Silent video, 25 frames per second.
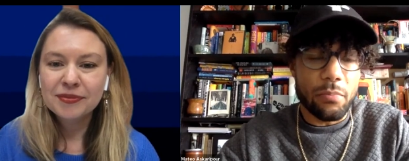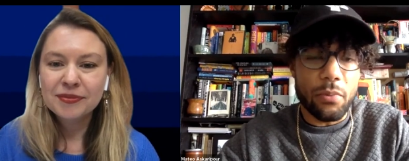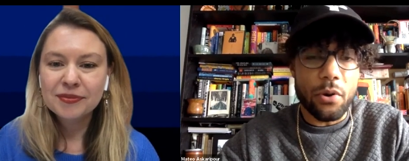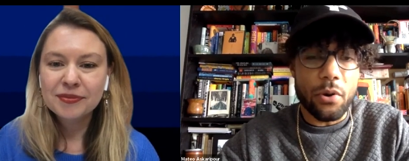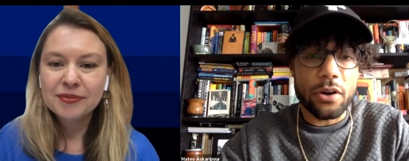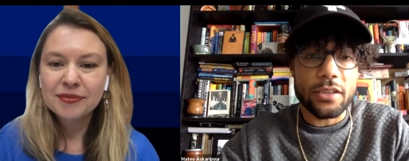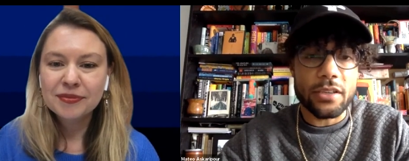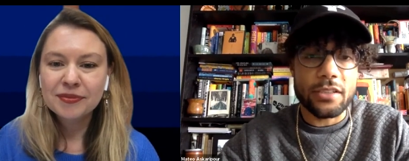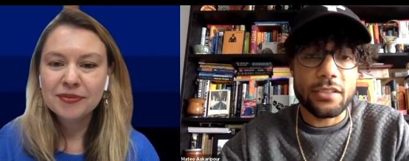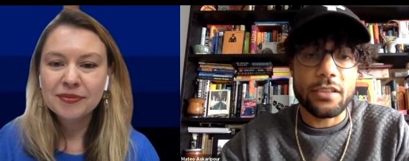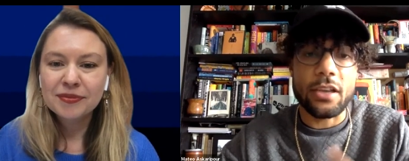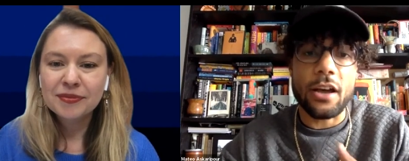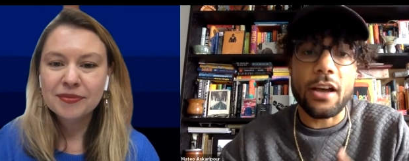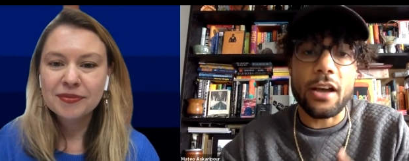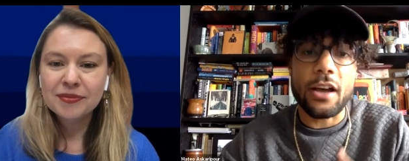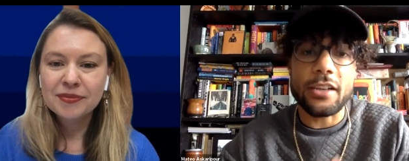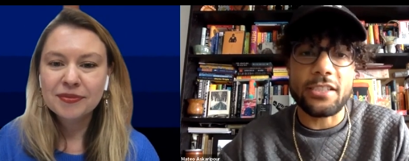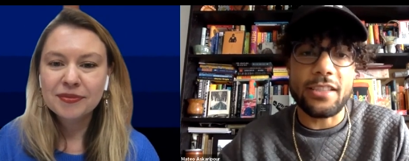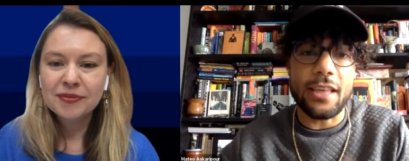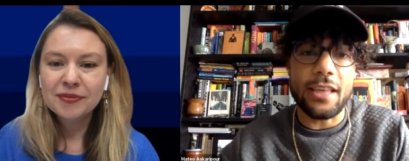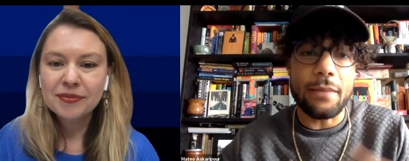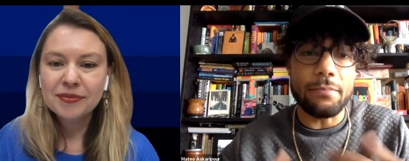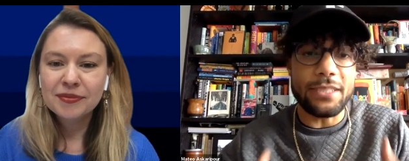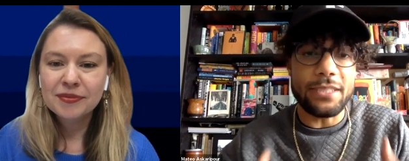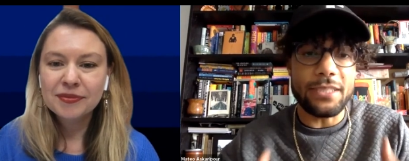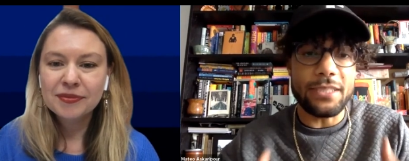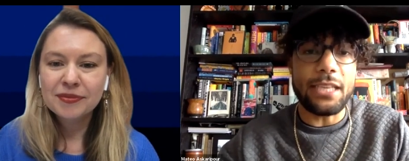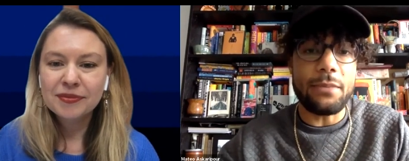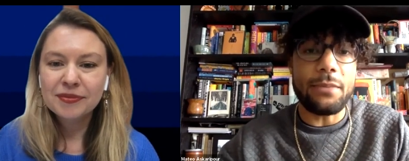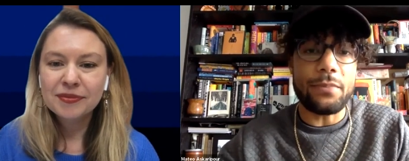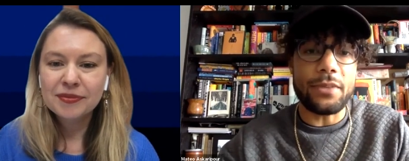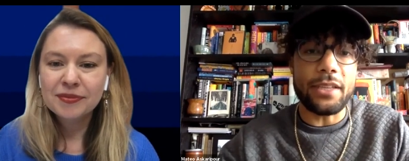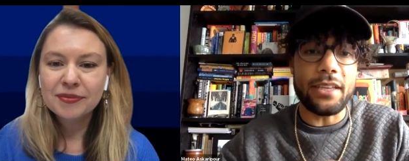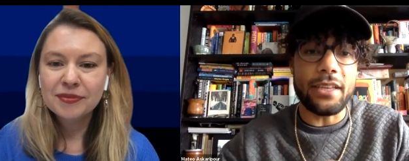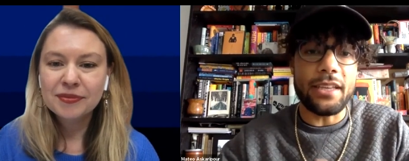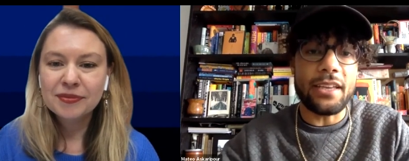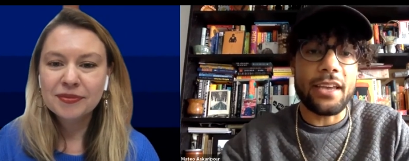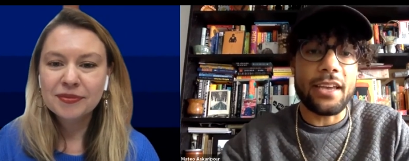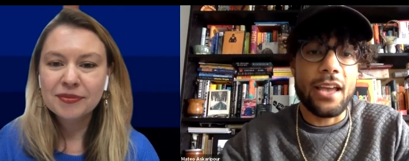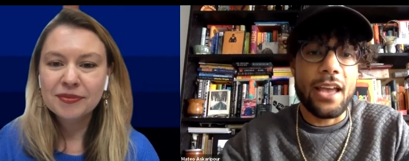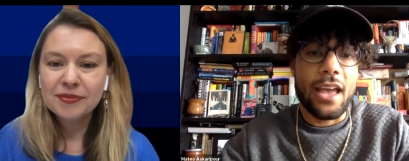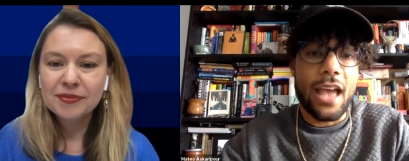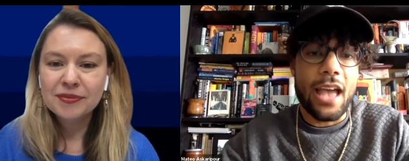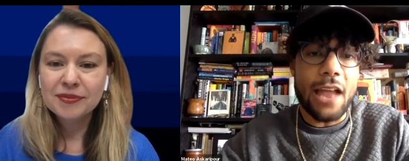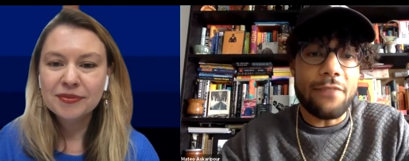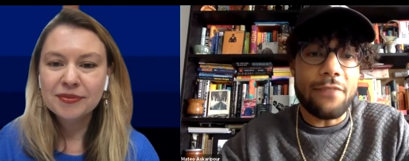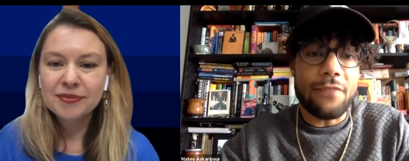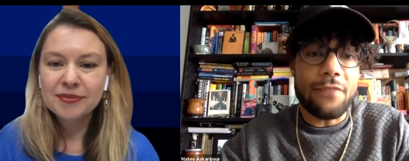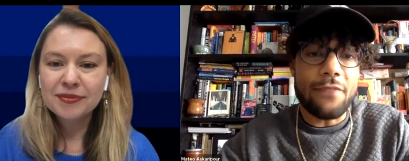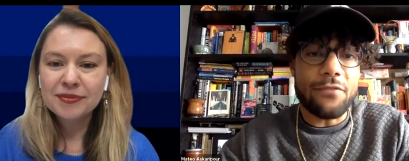Speaker 1: the book touched them deeply.
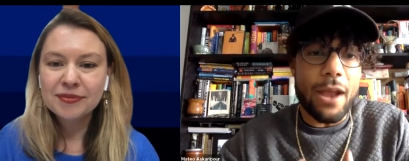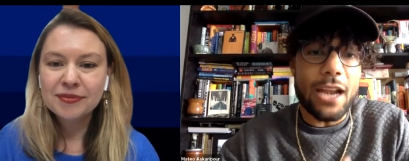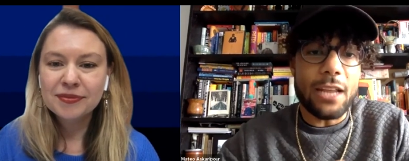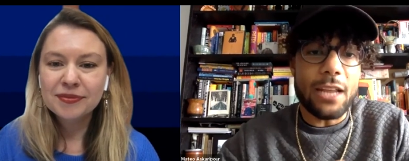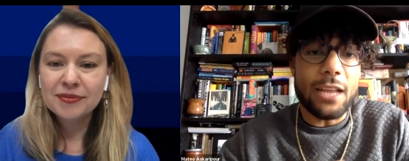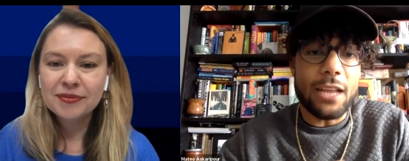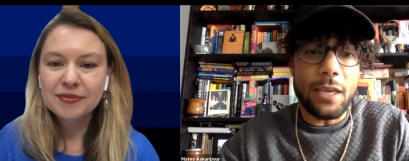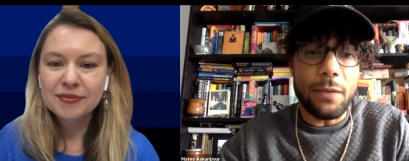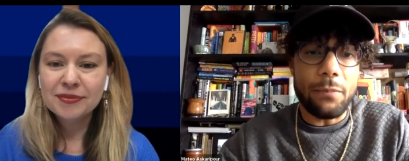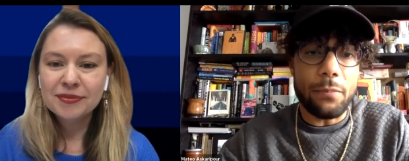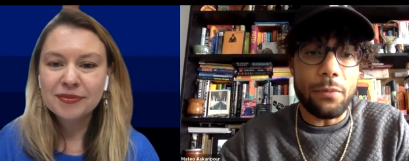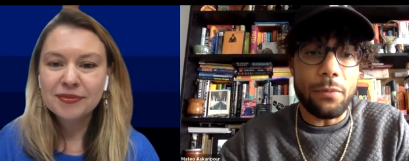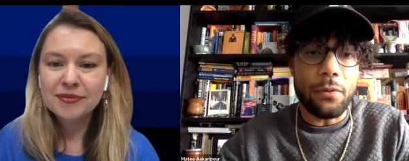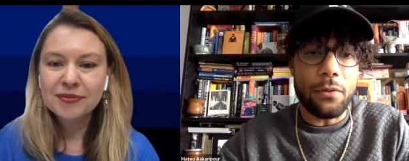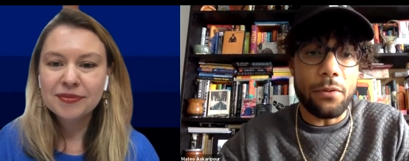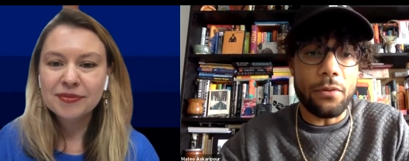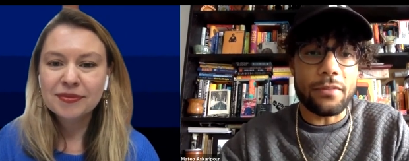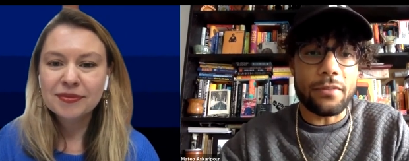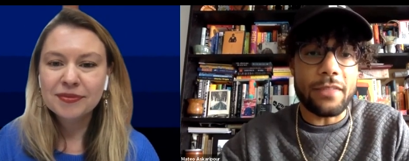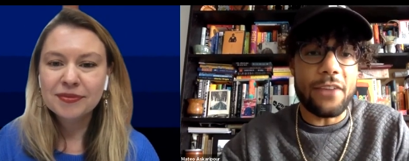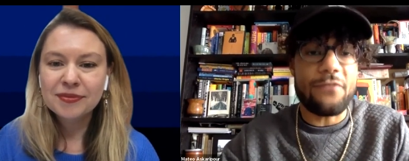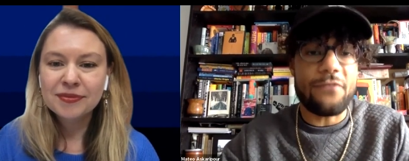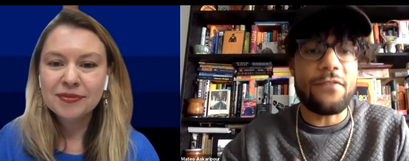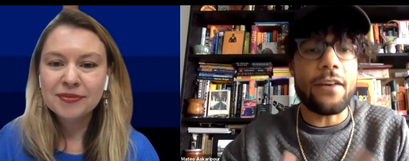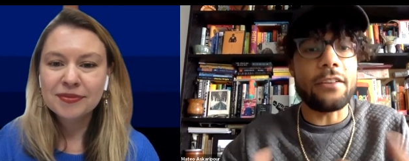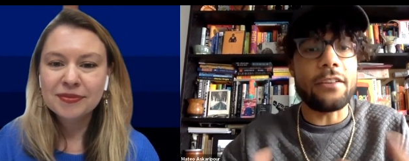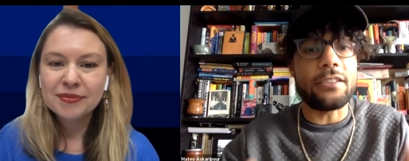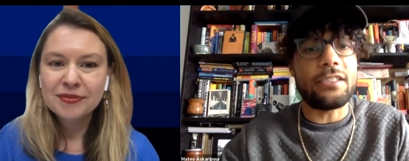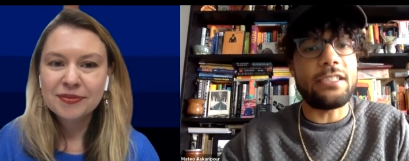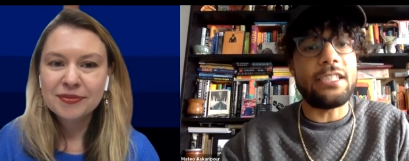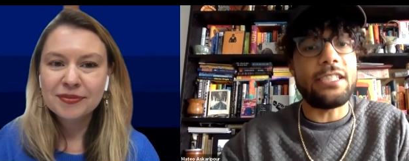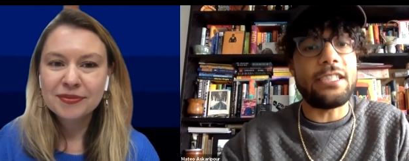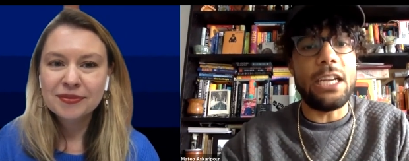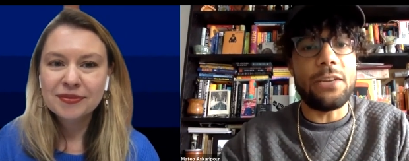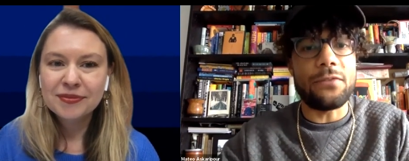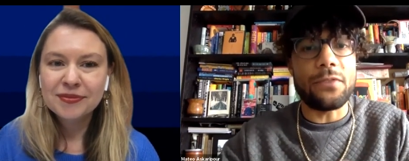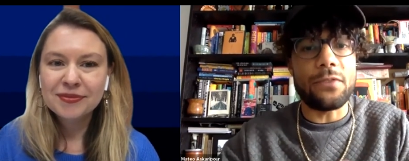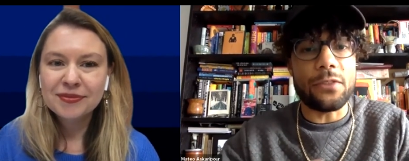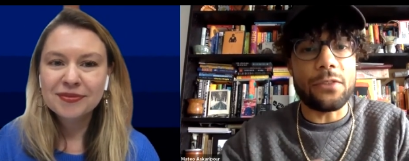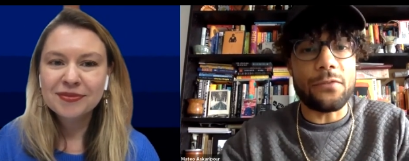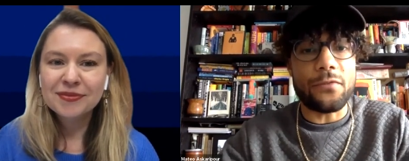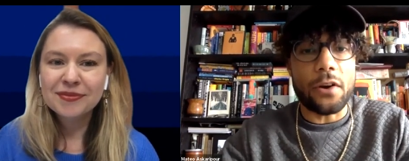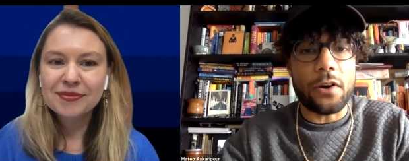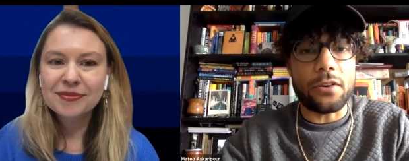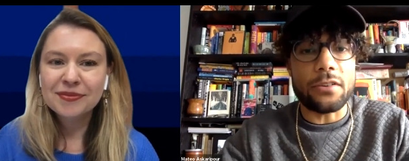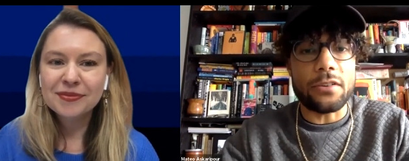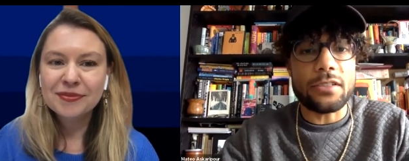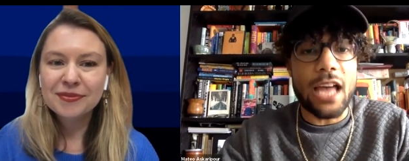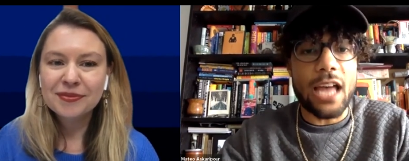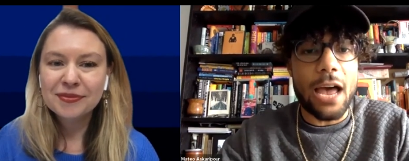And for many people, they felt seen for the
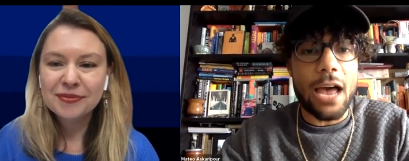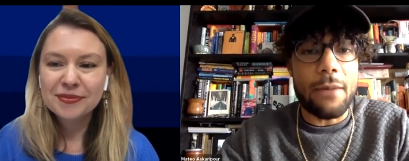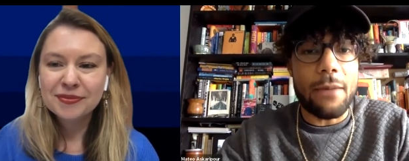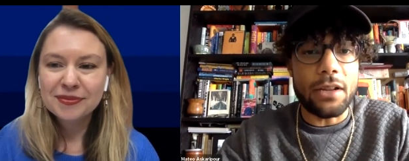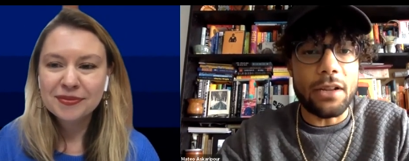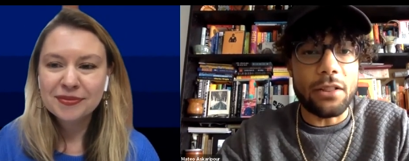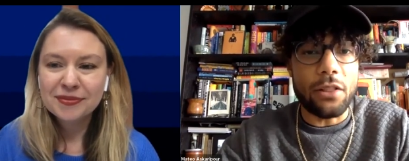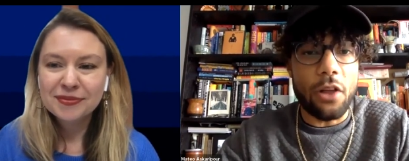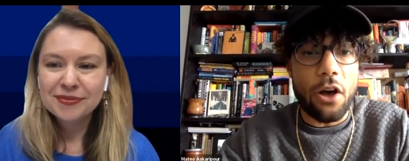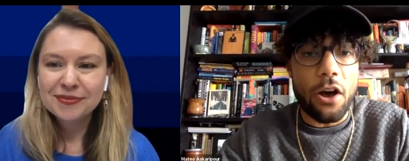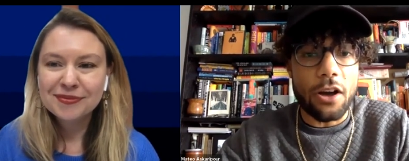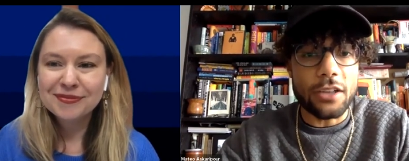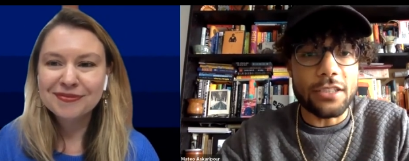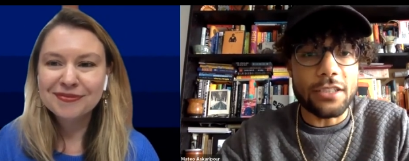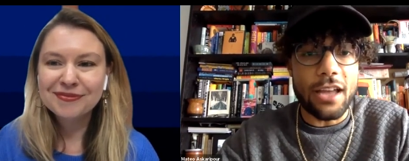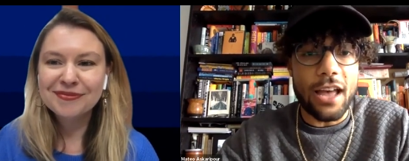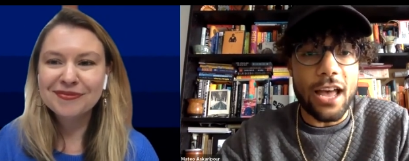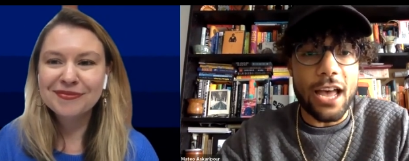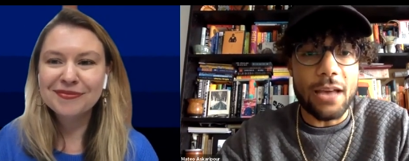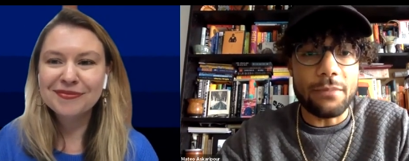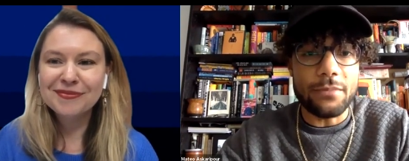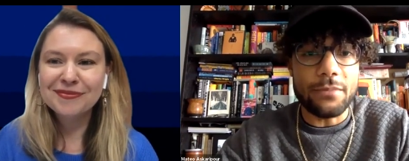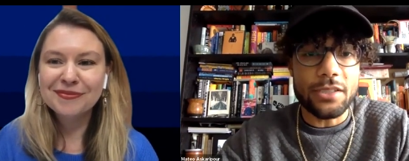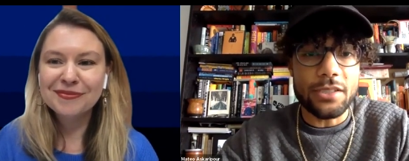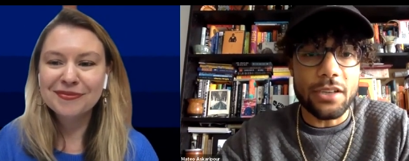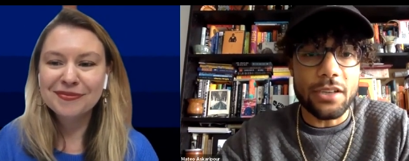first time in a long time.